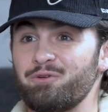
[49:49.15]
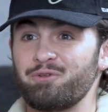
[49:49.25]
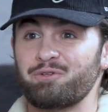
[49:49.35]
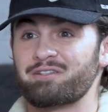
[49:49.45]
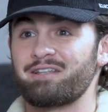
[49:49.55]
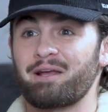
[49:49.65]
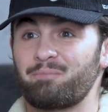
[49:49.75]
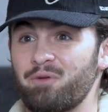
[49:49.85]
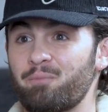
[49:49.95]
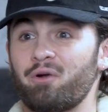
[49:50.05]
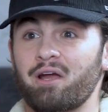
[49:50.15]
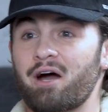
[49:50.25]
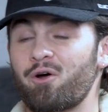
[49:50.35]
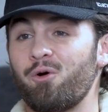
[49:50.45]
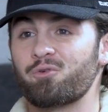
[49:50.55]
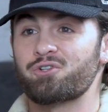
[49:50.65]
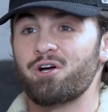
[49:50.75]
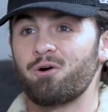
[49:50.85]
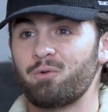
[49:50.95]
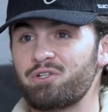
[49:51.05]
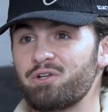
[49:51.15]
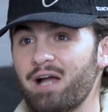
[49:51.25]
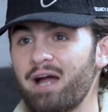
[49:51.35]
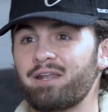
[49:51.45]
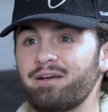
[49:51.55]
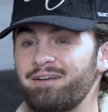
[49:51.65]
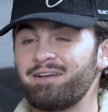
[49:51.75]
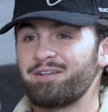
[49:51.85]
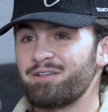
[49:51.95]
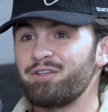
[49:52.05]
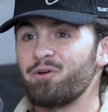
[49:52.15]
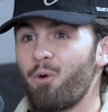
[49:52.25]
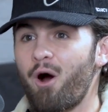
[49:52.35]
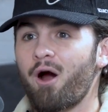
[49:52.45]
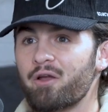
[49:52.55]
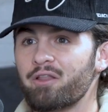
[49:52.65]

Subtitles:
you just like, you're putting on a whole show, which you are.